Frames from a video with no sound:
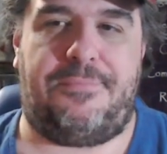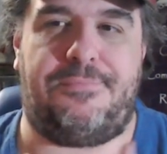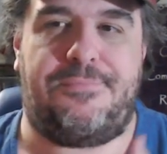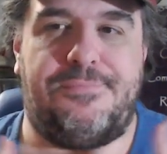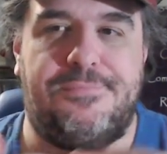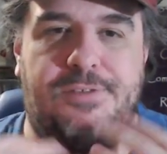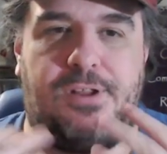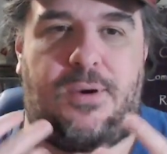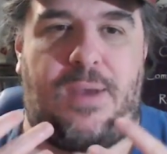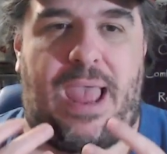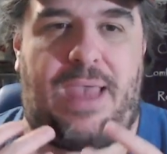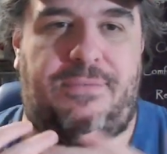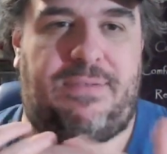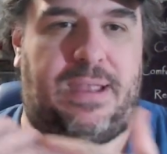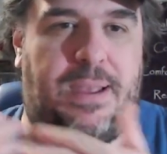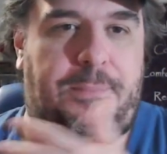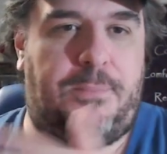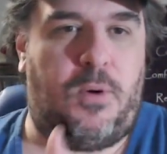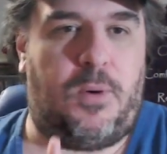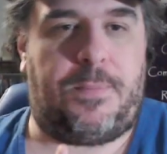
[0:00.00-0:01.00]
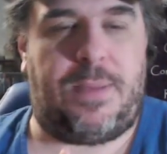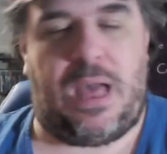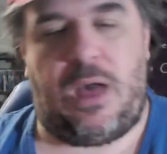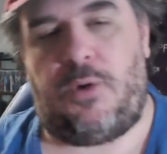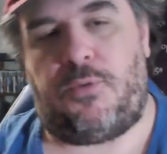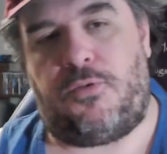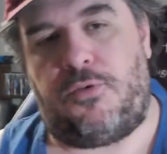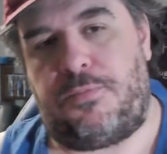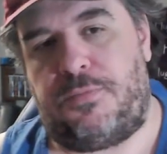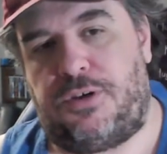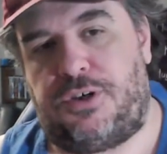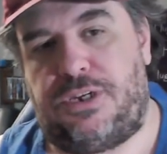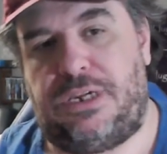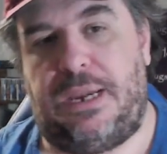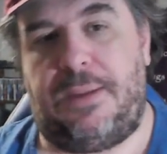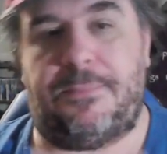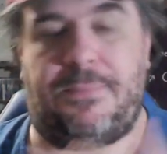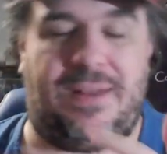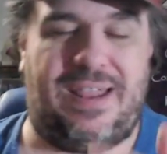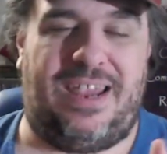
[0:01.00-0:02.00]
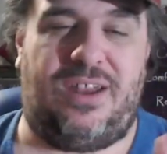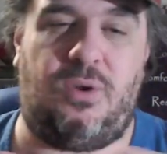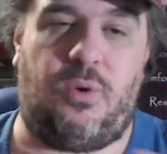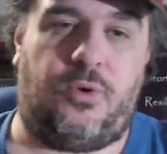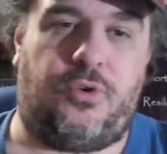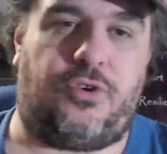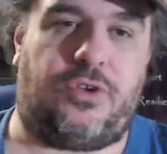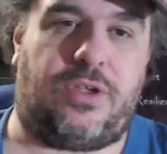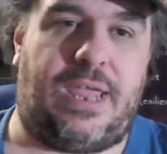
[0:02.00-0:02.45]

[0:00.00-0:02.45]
having a more powerful machine play an older